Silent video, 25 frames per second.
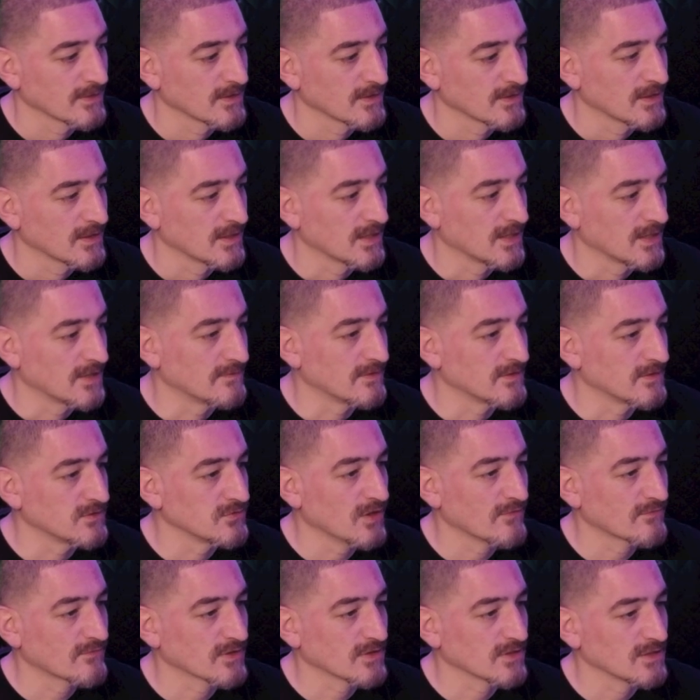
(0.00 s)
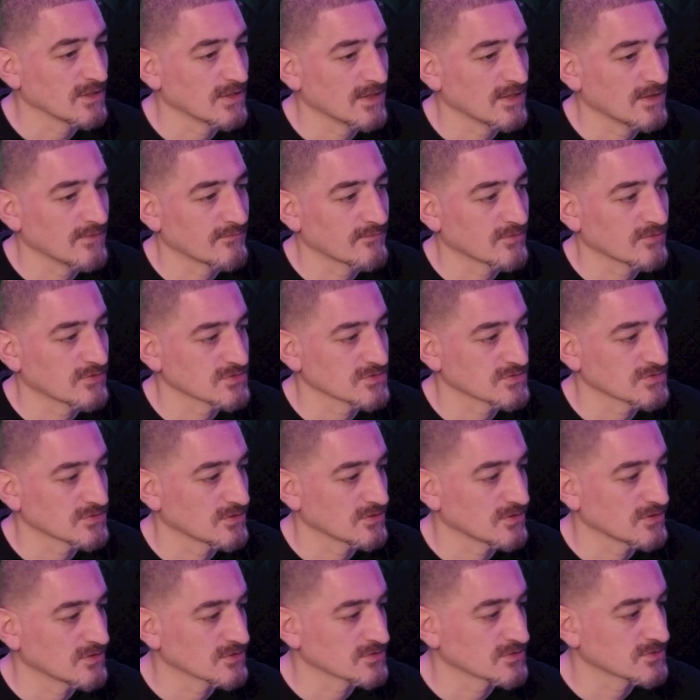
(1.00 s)
And they do have a clap version
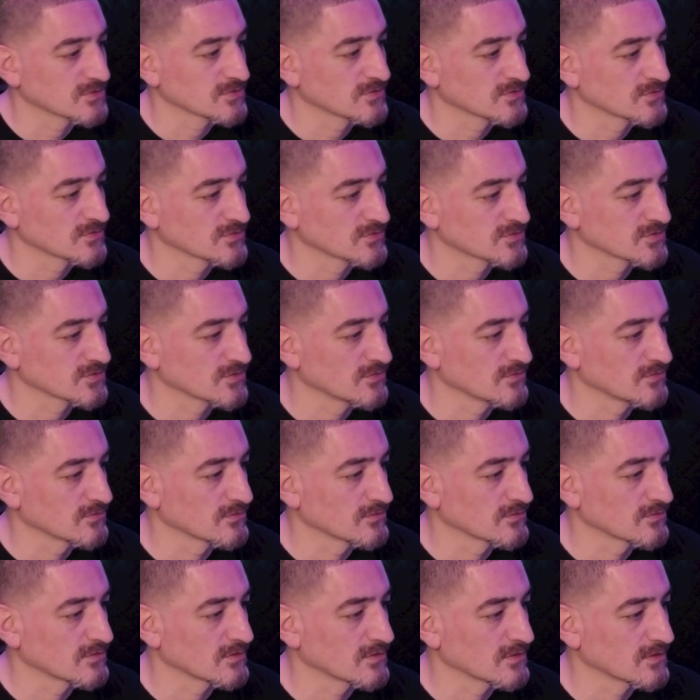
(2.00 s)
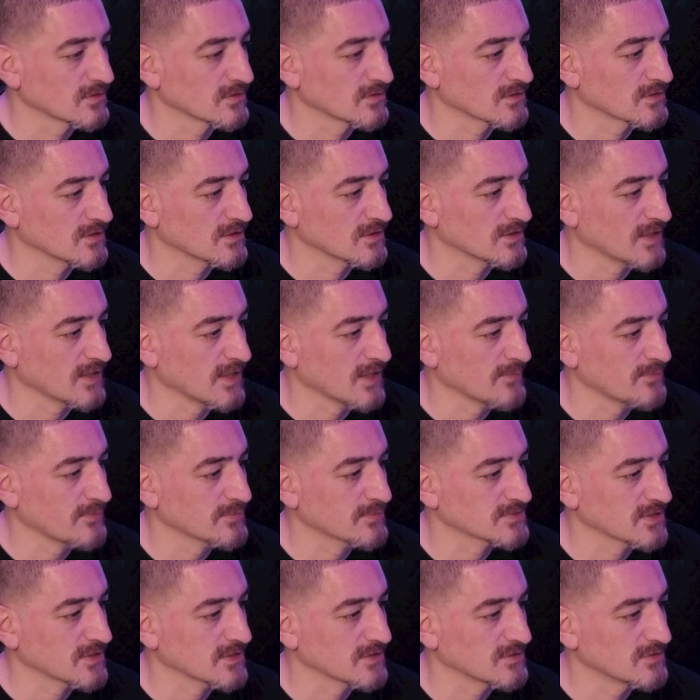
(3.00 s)
also. So clap is
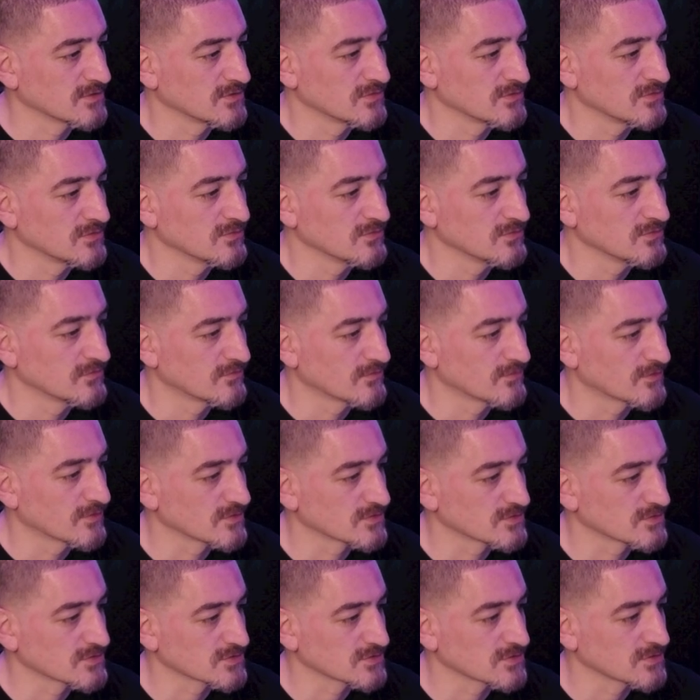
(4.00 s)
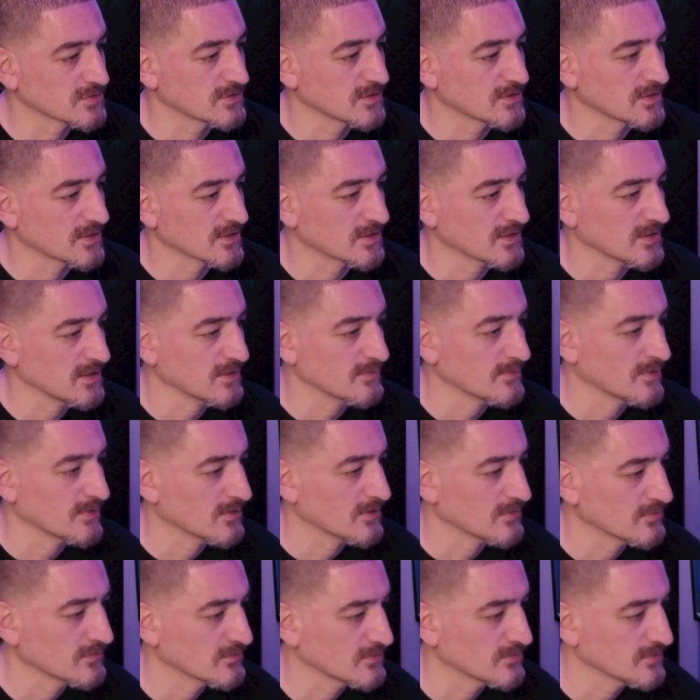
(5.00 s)
like a new version that came
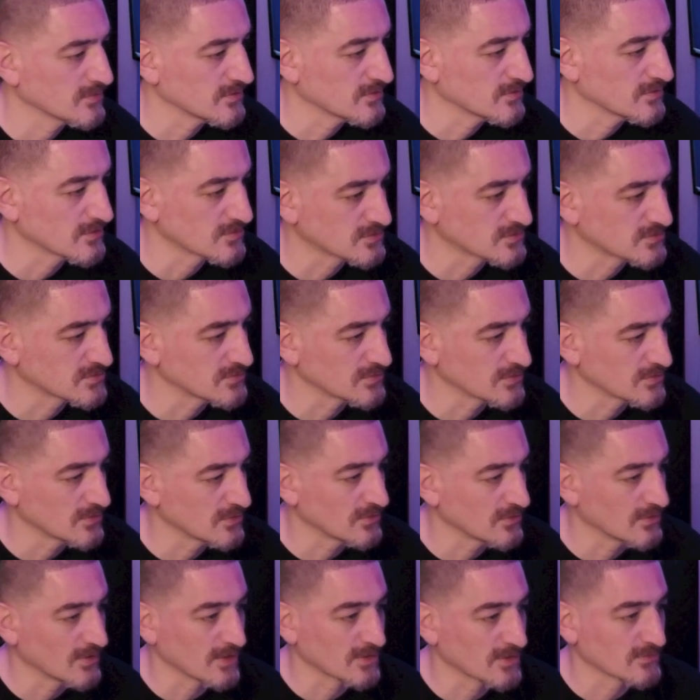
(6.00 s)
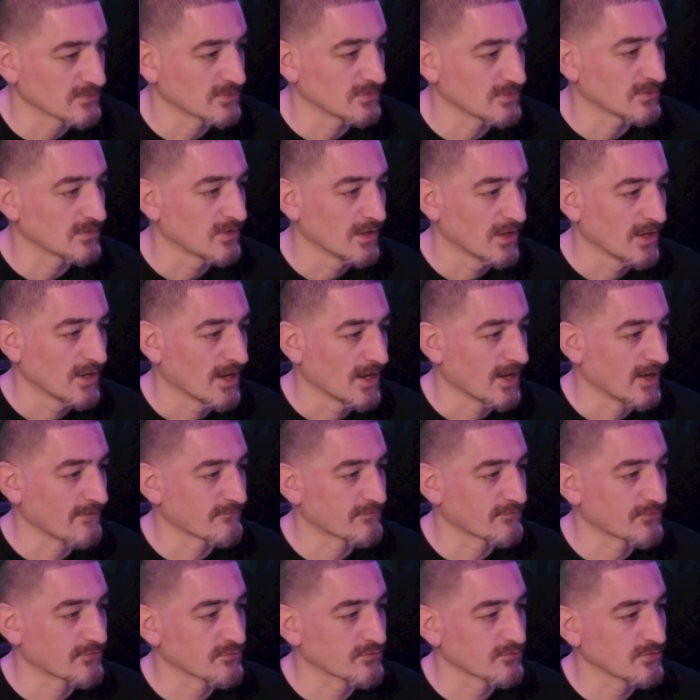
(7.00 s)
out a year or two ago. I don't know. I
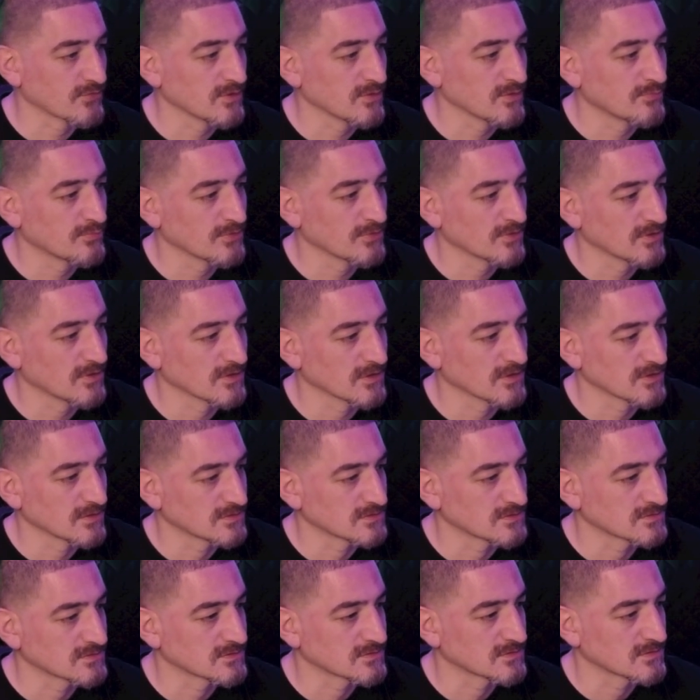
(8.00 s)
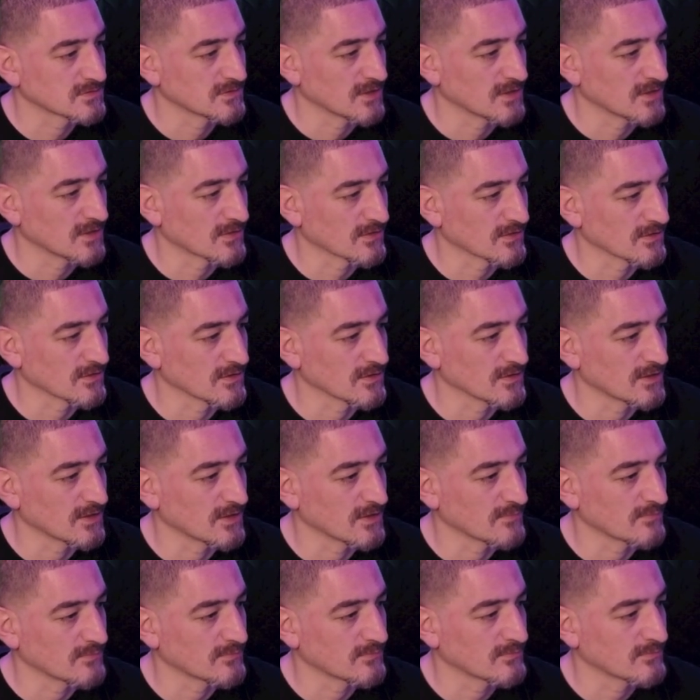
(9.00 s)
have 3 plugins that are
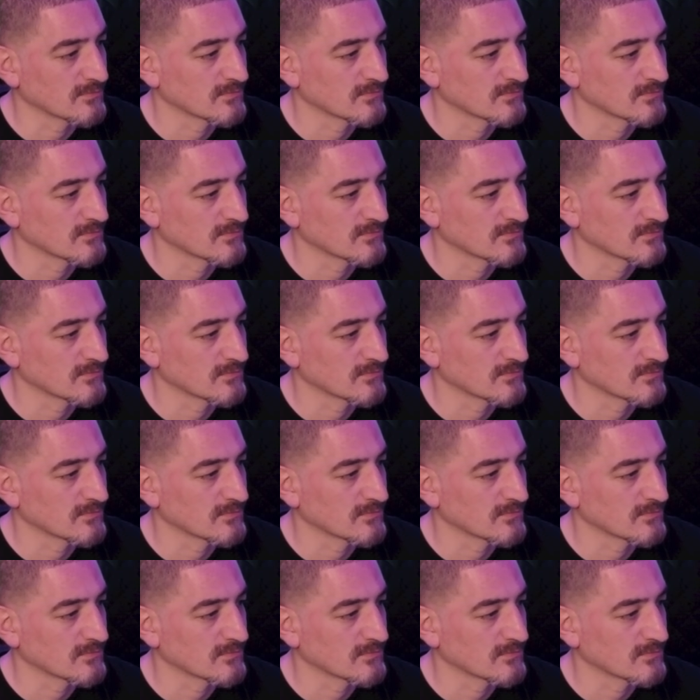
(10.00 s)
clap.